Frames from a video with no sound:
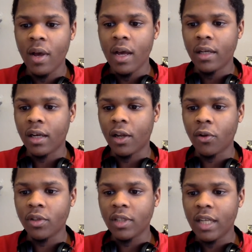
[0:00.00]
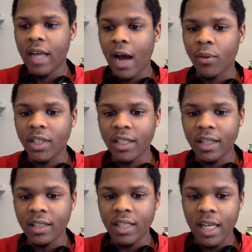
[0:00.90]
The closest he got was
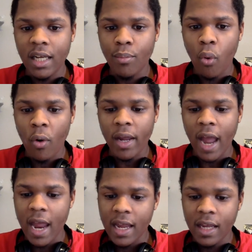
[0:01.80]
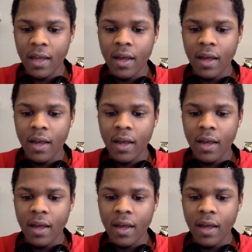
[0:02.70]
16.8,